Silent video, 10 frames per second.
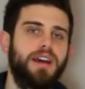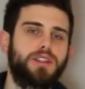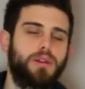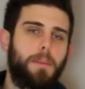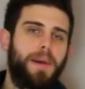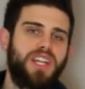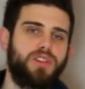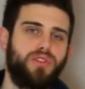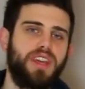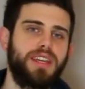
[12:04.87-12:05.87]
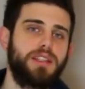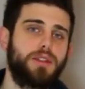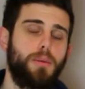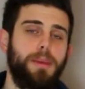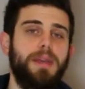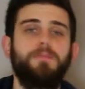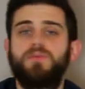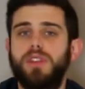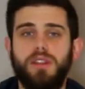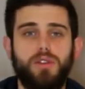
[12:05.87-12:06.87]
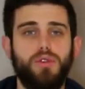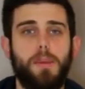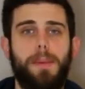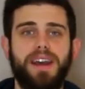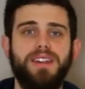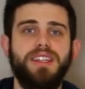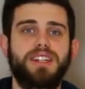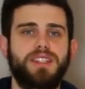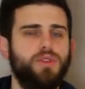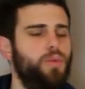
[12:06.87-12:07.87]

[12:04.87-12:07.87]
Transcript: So the best thing is to be into the pioneers.